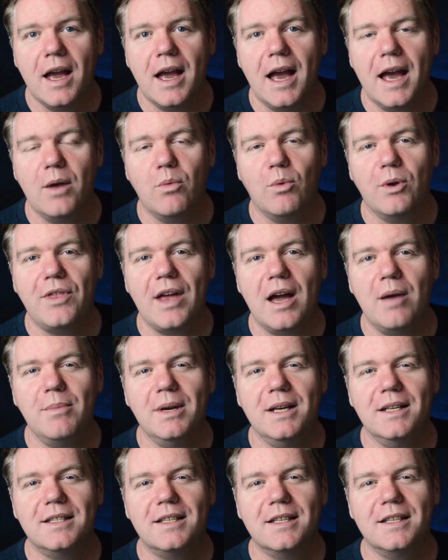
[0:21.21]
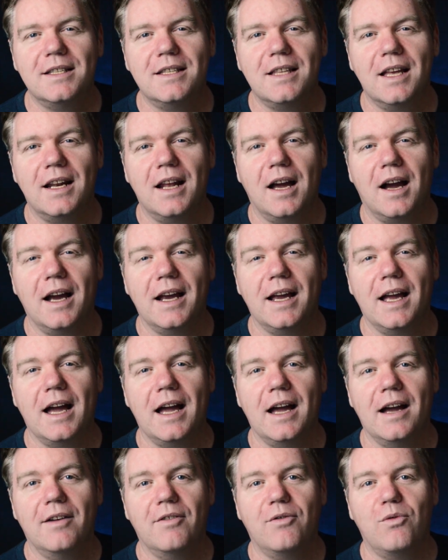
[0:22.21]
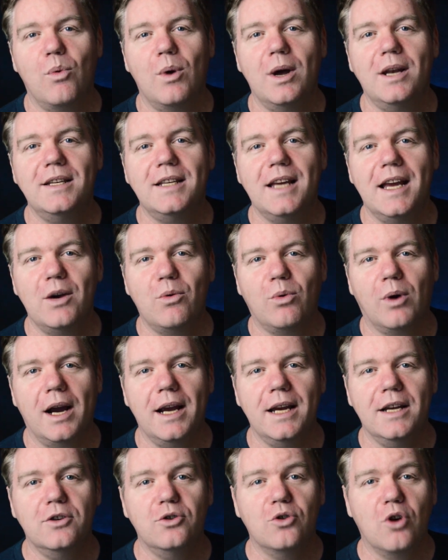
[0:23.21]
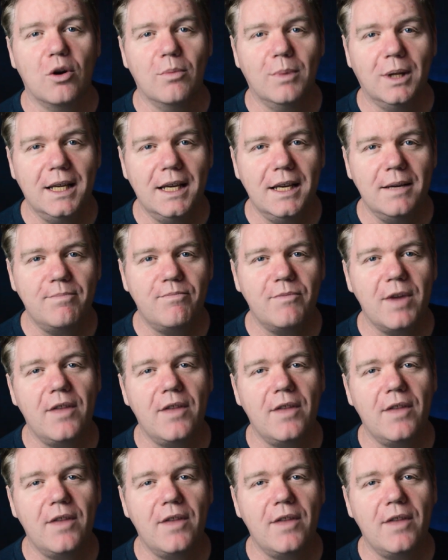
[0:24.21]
And what that means is that I have one day where I eat normally